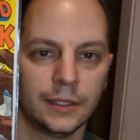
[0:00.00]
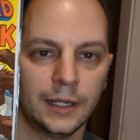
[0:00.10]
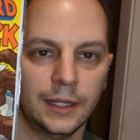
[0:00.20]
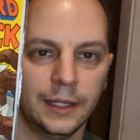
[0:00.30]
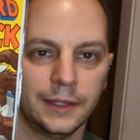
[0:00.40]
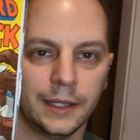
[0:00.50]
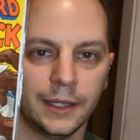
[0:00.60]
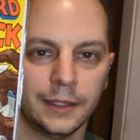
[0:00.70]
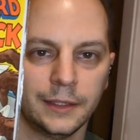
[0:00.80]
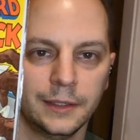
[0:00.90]
I like
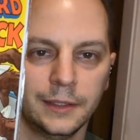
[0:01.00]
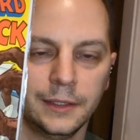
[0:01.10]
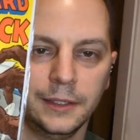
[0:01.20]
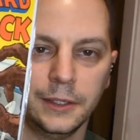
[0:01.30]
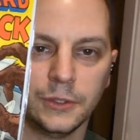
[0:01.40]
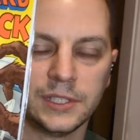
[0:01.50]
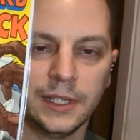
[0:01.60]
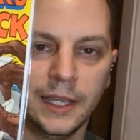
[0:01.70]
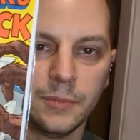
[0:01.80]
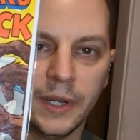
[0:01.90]
that. He knows I
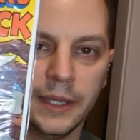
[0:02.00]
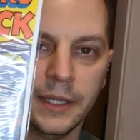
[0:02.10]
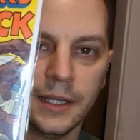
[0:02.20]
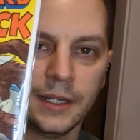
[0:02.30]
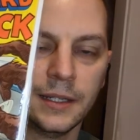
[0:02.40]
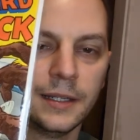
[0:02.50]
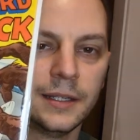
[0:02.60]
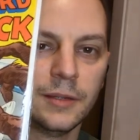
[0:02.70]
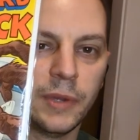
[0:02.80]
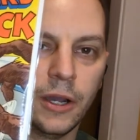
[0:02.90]
like my
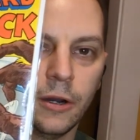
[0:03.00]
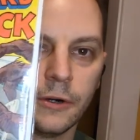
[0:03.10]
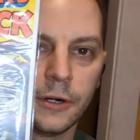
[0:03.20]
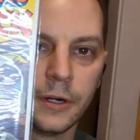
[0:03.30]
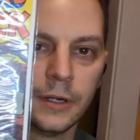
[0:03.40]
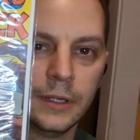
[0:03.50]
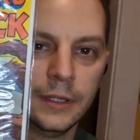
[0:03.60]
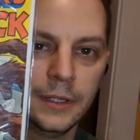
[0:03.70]
my horror.